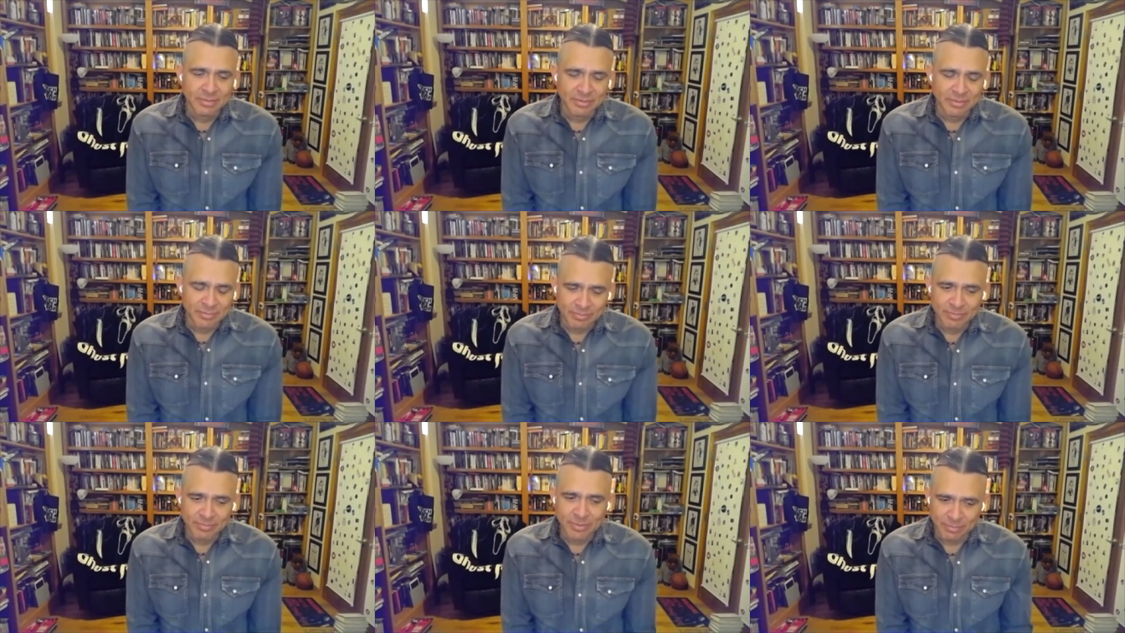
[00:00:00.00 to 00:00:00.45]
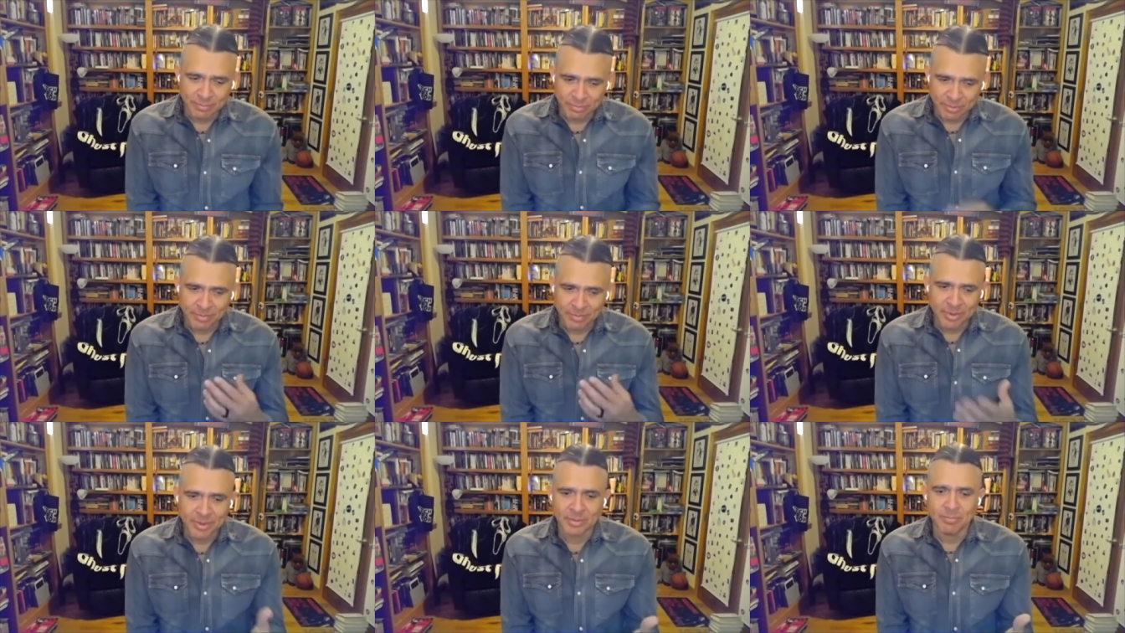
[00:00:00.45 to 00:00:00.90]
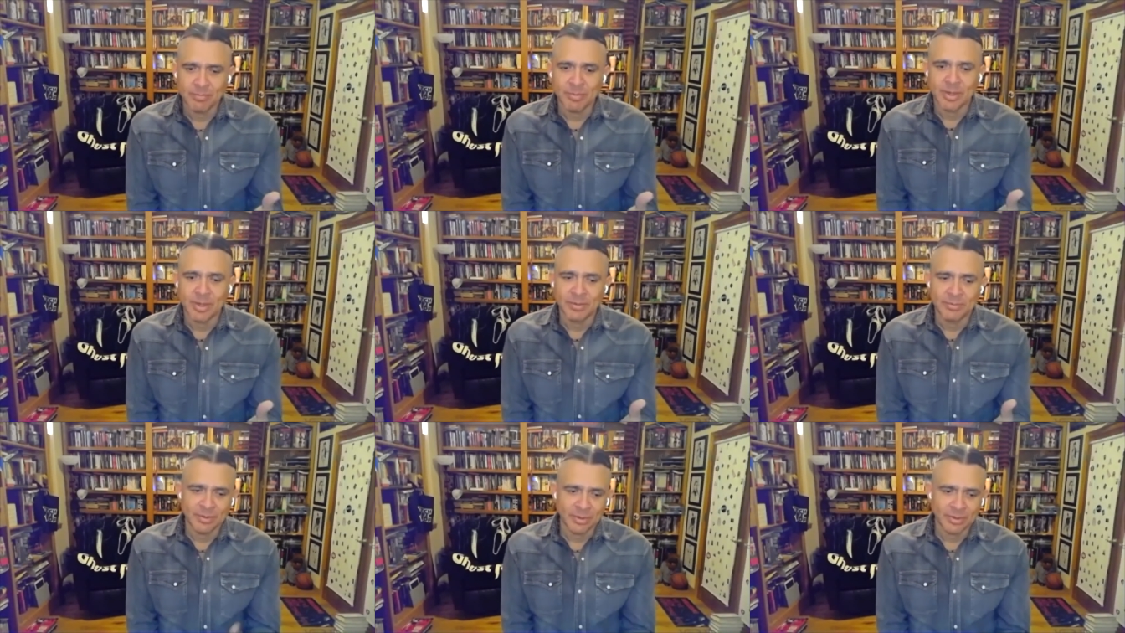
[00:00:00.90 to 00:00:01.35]
the women in
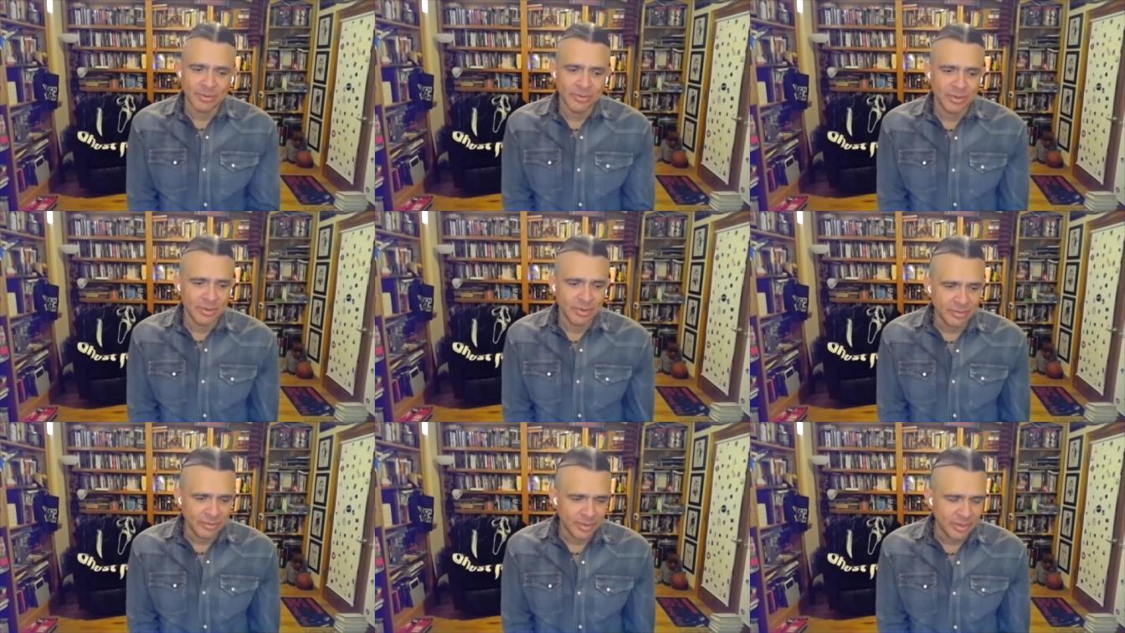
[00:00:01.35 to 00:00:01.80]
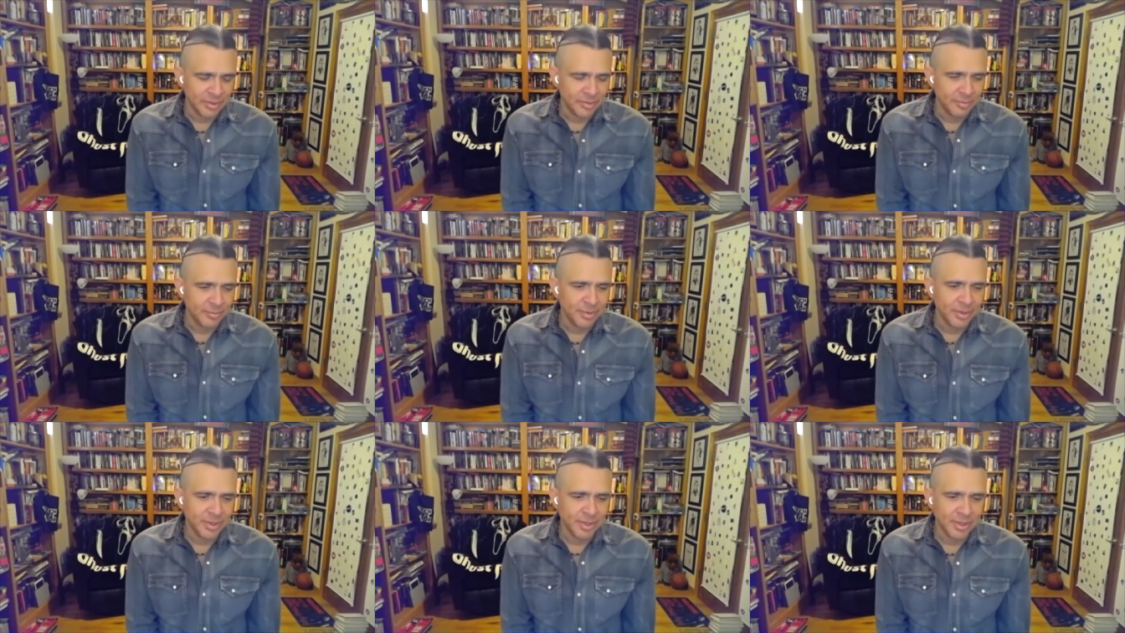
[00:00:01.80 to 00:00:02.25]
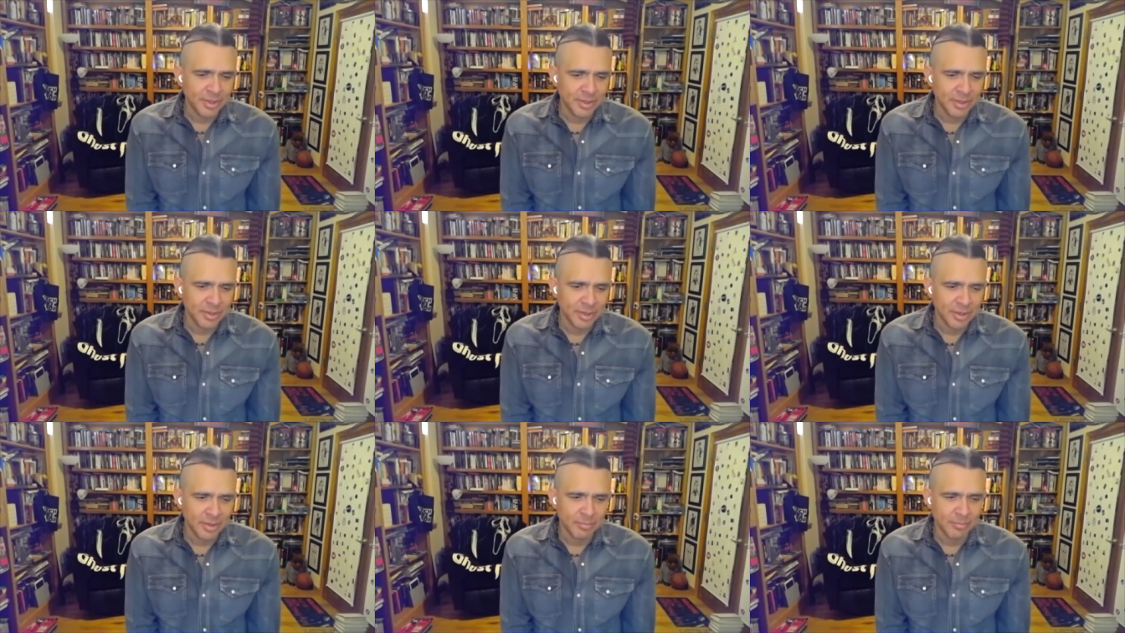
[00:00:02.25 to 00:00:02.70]
my fiction tend to be
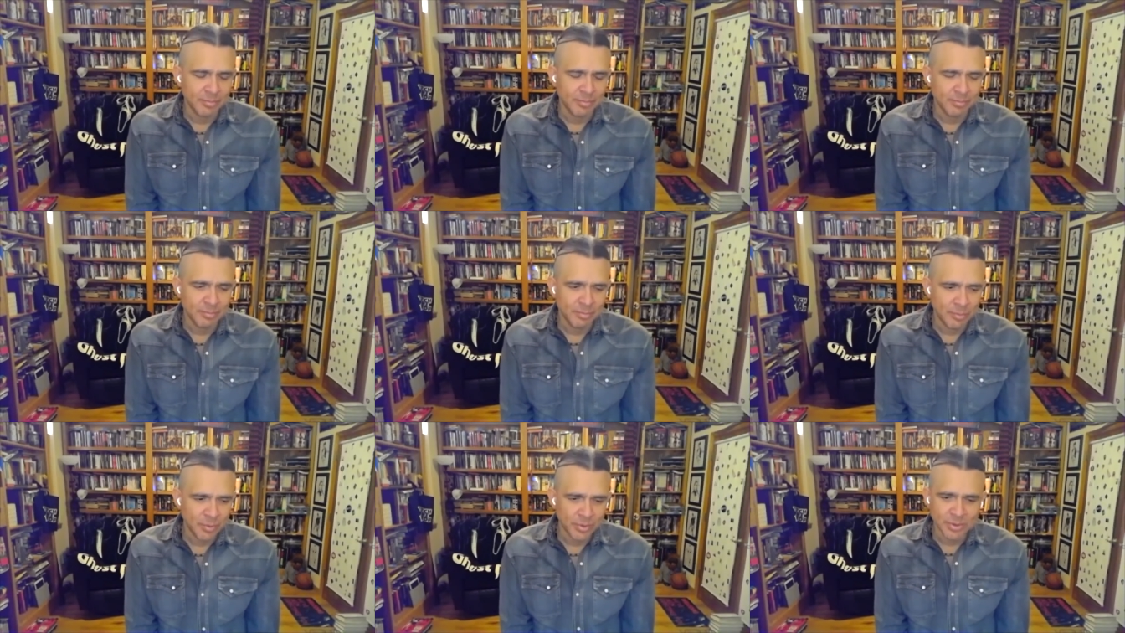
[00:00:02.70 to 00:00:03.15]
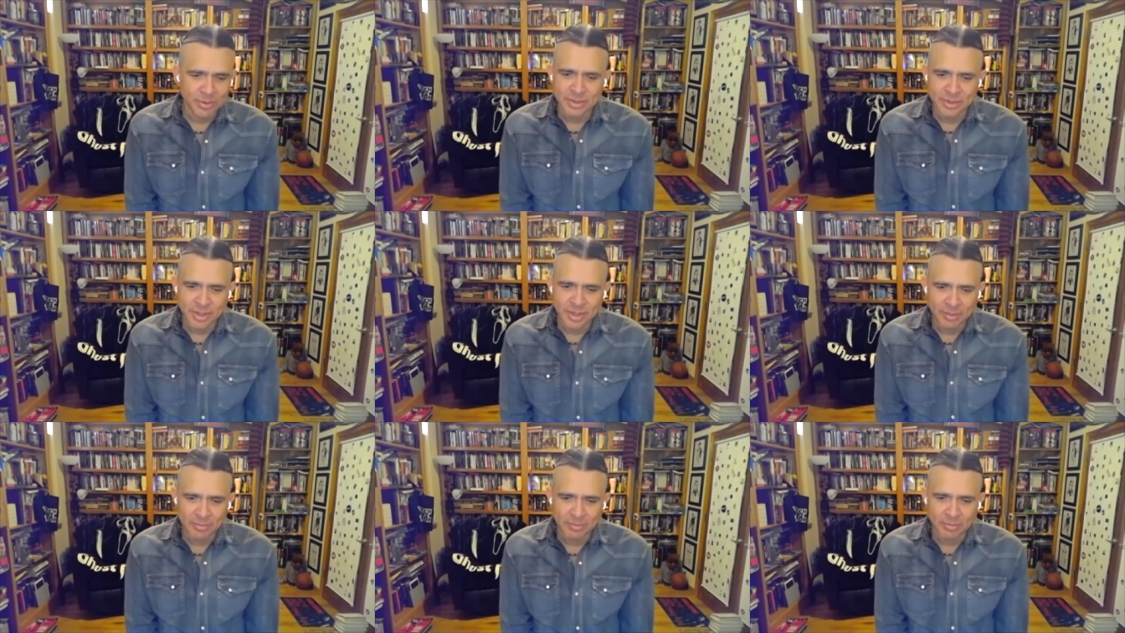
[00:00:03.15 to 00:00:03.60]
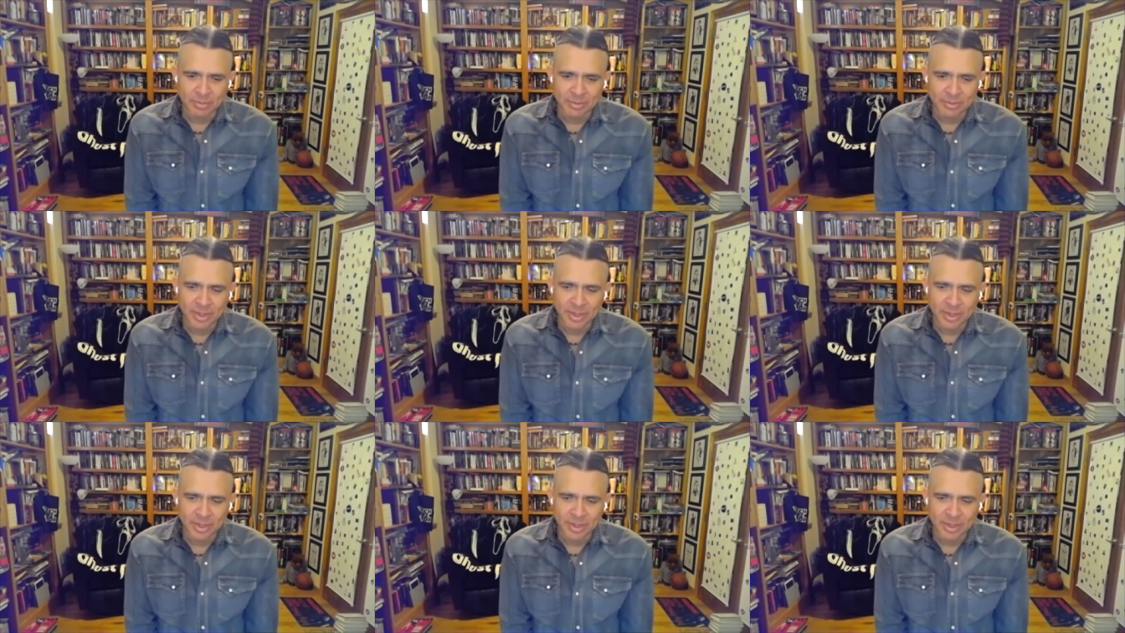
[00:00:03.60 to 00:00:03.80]
more stable.